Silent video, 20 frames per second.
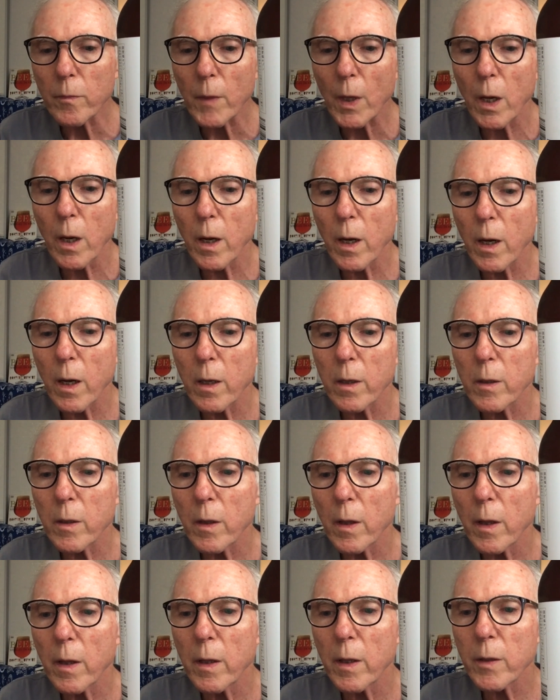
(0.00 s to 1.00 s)
uh,
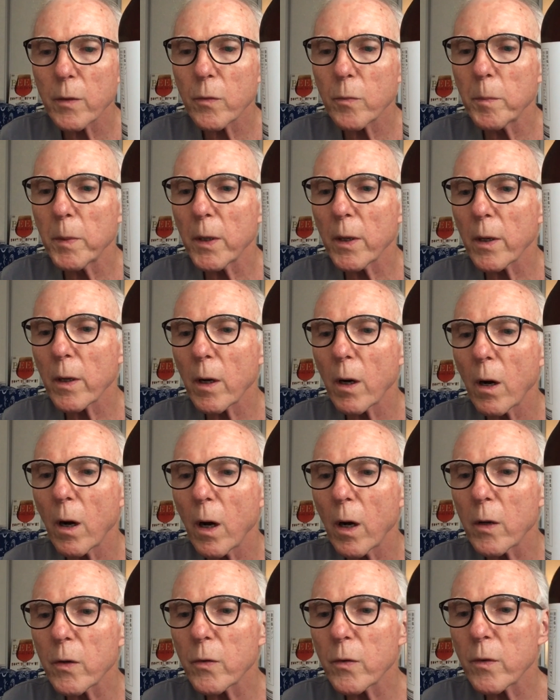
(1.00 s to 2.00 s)
this beer
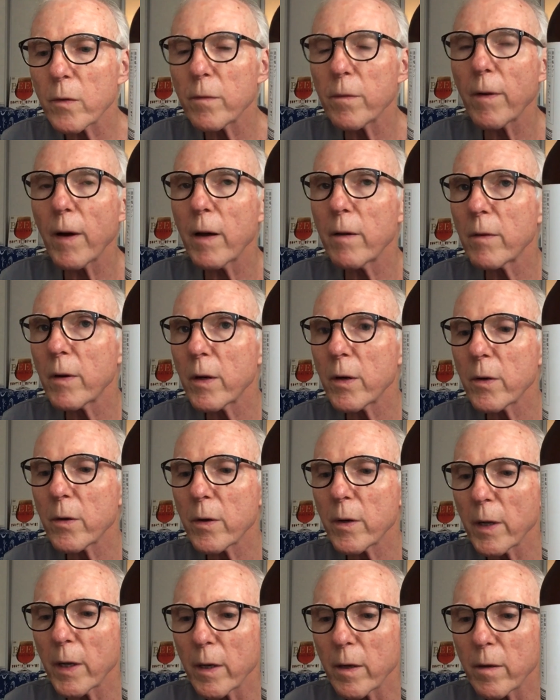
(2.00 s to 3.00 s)
cost
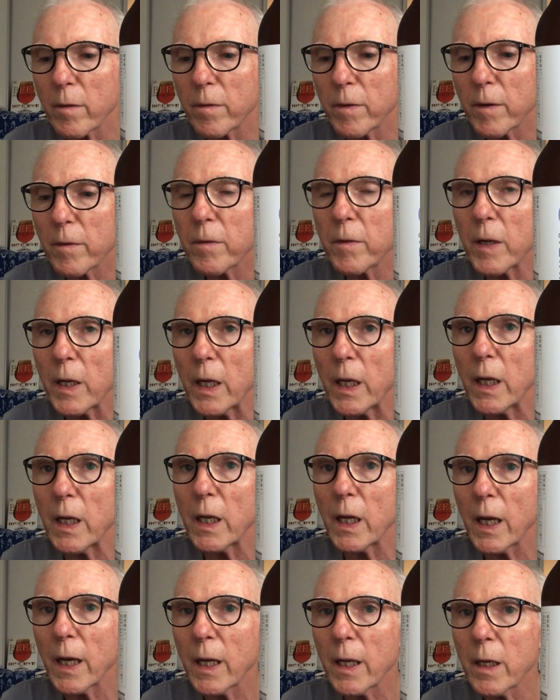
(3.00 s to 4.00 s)
550
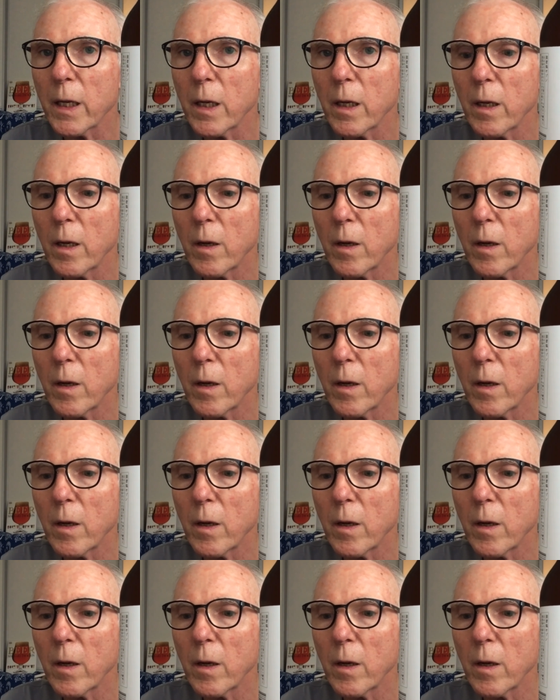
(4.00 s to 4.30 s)
yen,